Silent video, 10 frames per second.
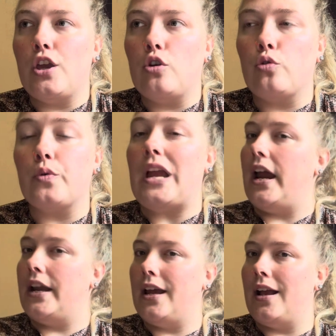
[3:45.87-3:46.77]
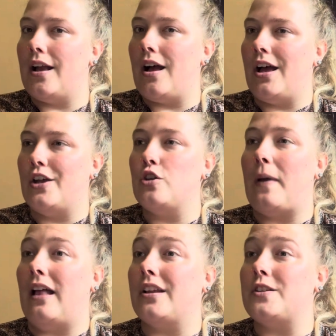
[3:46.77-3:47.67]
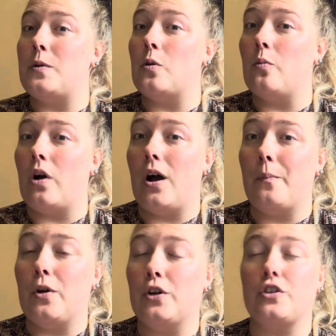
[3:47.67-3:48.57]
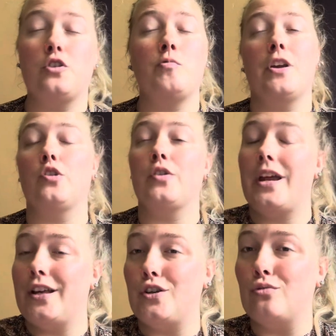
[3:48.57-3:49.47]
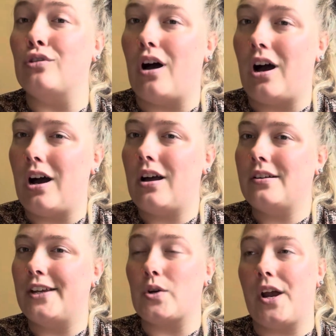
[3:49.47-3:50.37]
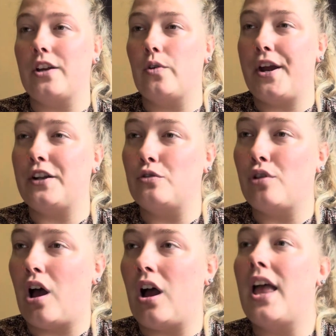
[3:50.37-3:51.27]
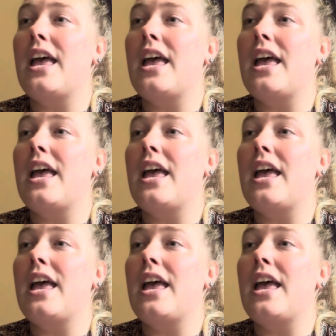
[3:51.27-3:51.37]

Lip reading: creating a new ballot is creating a new law and trying to create a new law